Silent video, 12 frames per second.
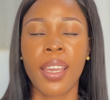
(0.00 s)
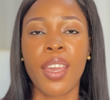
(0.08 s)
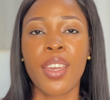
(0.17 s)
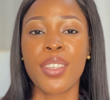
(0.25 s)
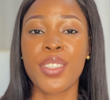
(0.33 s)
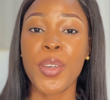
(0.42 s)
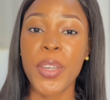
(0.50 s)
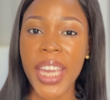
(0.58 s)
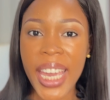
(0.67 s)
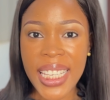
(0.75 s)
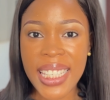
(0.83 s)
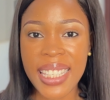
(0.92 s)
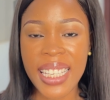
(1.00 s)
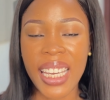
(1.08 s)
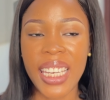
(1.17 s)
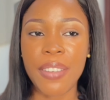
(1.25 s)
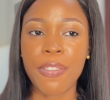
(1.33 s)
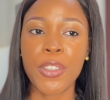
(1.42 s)
So yes,
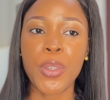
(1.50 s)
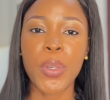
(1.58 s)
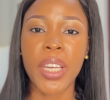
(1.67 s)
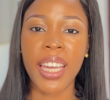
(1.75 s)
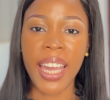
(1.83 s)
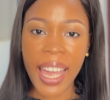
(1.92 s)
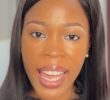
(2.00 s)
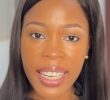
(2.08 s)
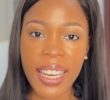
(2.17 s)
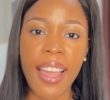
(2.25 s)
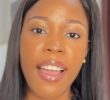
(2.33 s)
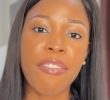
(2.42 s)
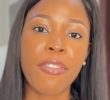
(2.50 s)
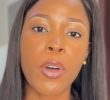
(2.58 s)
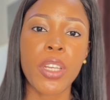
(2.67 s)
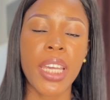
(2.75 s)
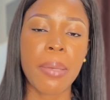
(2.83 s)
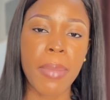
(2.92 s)
if you can afford
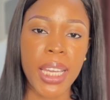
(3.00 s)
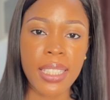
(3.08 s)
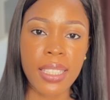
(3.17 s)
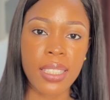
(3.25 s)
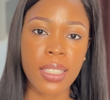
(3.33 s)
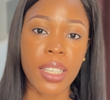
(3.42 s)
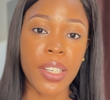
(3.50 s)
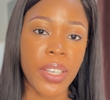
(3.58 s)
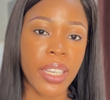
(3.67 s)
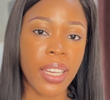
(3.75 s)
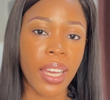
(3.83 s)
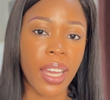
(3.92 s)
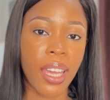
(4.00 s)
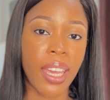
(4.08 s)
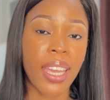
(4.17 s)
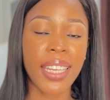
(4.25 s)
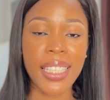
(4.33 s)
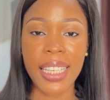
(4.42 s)
a master's degree, it
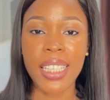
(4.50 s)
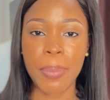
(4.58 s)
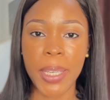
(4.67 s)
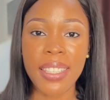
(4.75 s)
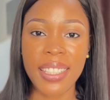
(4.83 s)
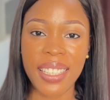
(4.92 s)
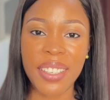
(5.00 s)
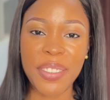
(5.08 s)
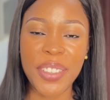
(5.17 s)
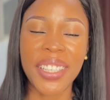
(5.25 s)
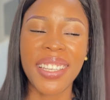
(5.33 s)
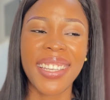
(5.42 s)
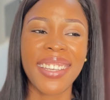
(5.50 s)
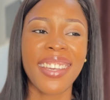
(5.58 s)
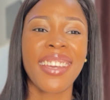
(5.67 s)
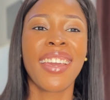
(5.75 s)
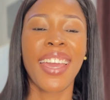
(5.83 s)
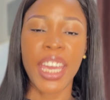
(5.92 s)
is expensive.
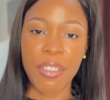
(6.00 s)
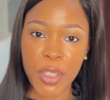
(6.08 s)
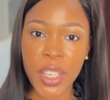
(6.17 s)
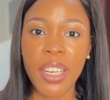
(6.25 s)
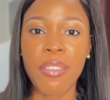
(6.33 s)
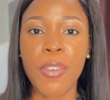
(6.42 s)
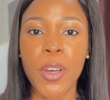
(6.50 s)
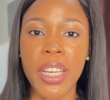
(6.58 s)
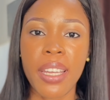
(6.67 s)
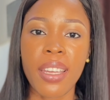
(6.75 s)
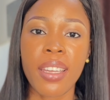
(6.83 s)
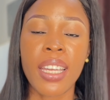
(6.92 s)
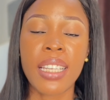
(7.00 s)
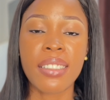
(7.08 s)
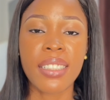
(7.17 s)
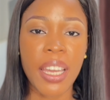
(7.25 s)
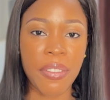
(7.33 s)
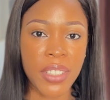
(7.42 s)
If you can afford it,
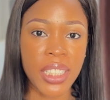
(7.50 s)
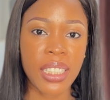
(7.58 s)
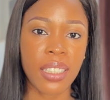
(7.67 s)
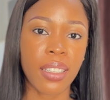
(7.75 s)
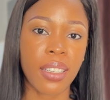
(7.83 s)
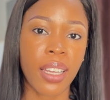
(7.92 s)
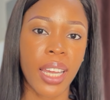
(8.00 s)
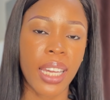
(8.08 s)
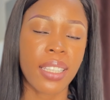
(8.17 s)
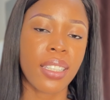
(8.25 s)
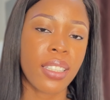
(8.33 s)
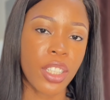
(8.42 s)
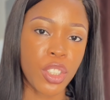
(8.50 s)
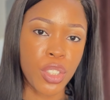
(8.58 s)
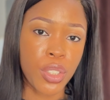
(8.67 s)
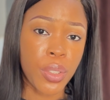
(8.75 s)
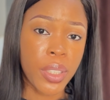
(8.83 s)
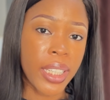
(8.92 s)
definitely, I think that you
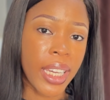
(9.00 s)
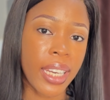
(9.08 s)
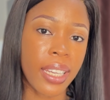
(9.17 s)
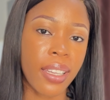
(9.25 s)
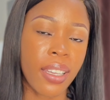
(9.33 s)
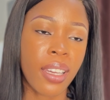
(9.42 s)
should get it